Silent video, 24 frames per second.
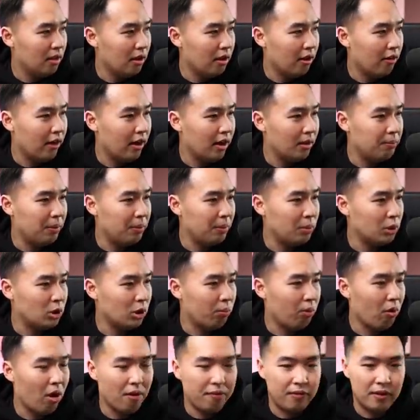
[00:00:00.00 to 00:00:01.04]
all right, people
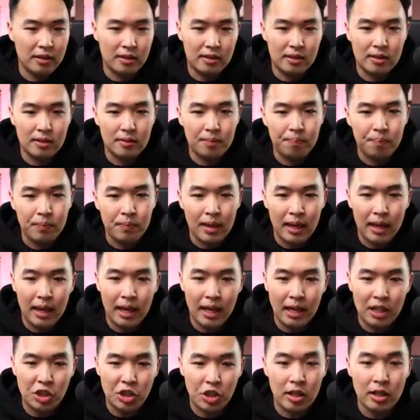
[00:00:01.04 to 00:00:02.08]
took profits,
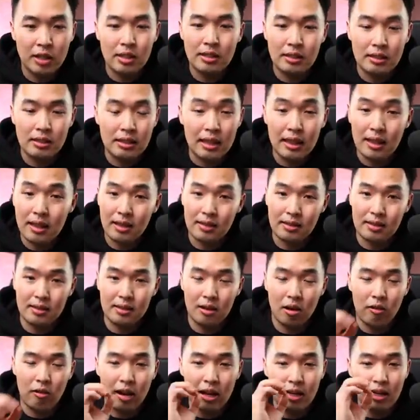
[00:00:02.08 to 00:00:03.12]
and you're going to see this.
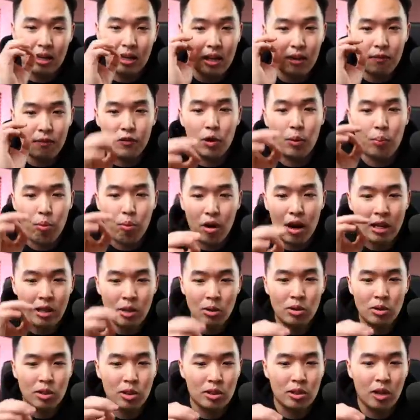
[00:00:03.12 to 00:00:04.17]
All right, if you're brand
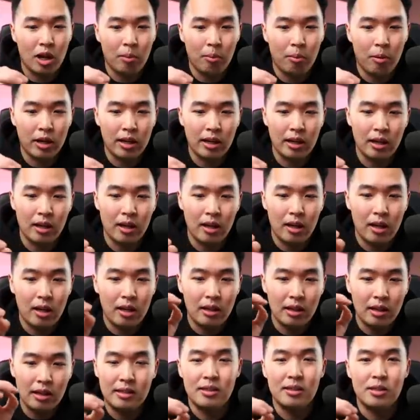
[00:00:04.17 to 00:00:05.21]
new to the stock market,
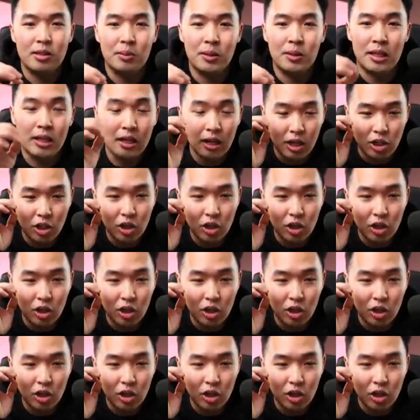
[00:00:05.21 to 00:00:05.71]
Listen to me.